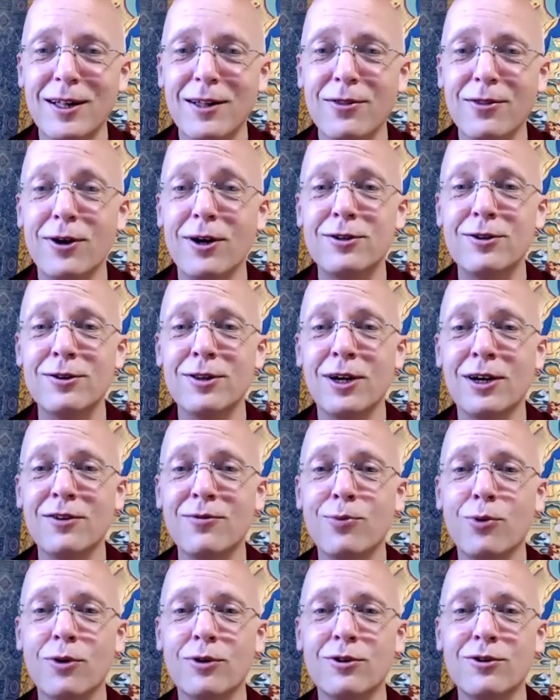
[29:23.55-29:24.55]
there are actually a lot
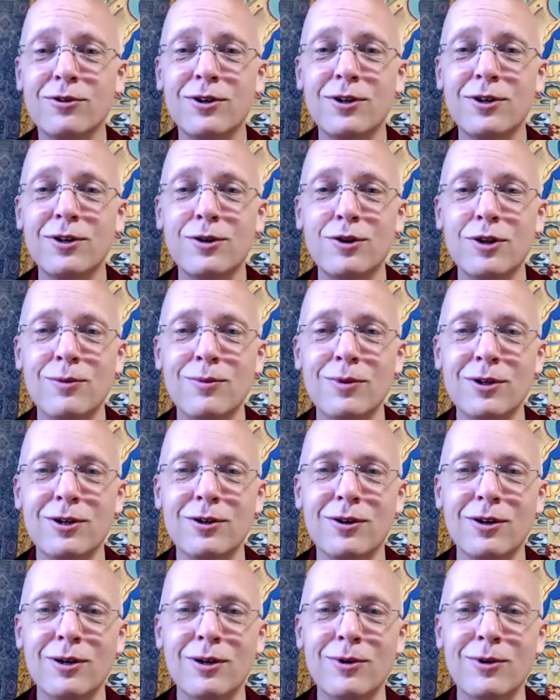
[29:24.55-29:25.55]
of portuguese
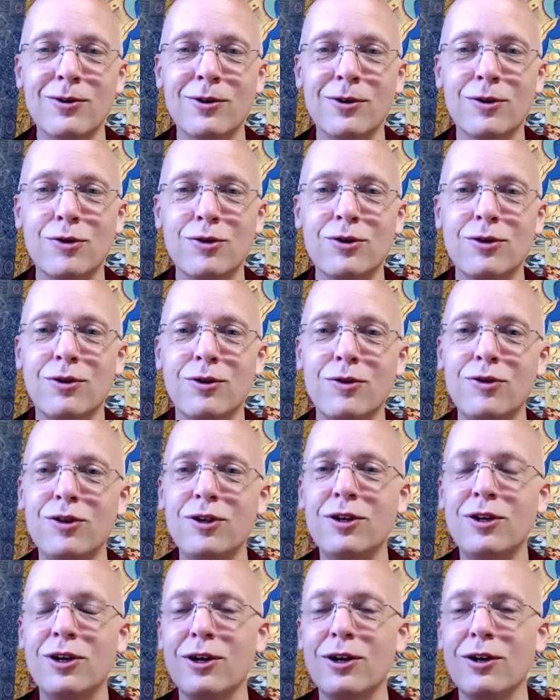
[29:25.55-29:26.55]
immig- immigrants to the Sea
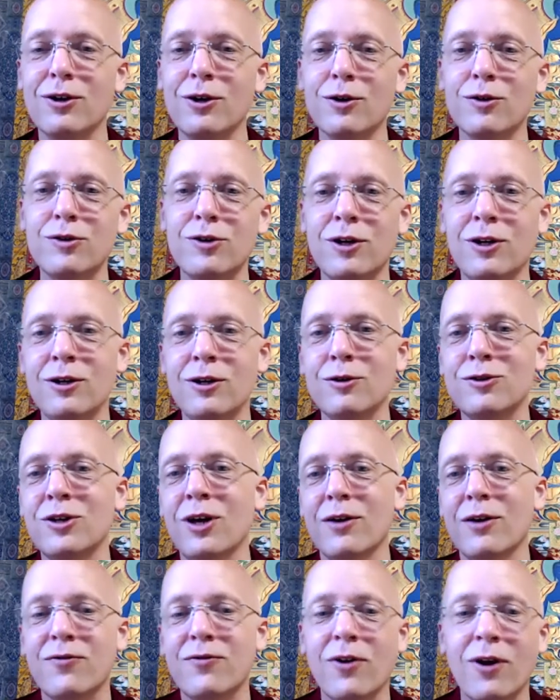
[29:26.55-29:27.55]
coast areas
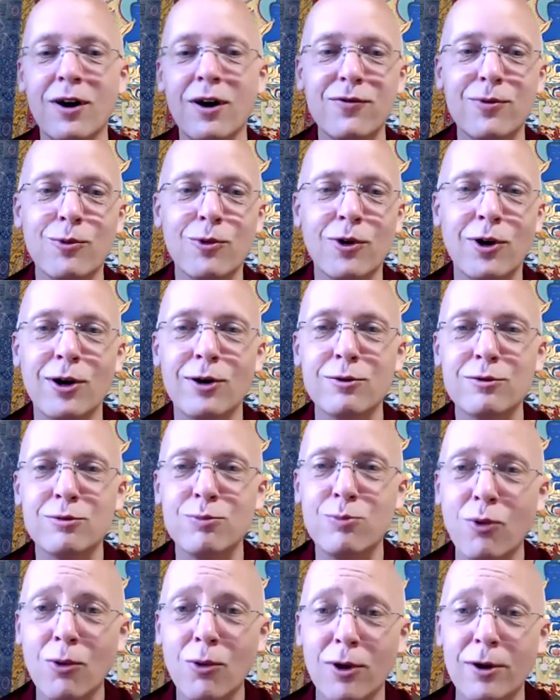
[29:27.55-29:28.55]
not far from where i was
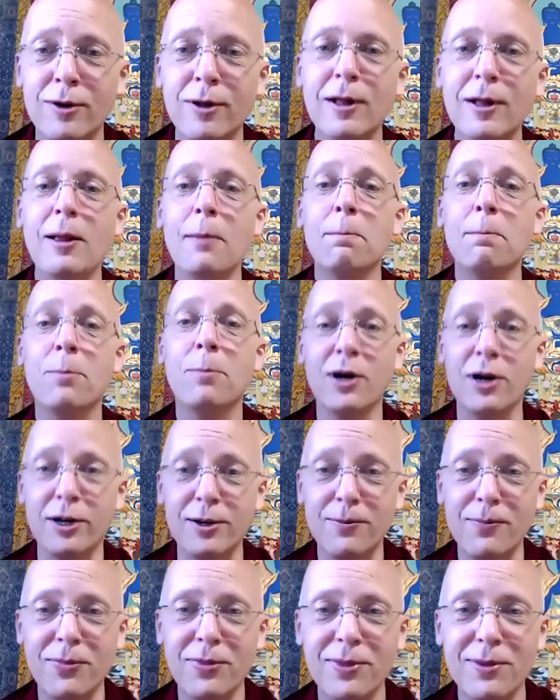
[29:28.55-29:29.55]
born but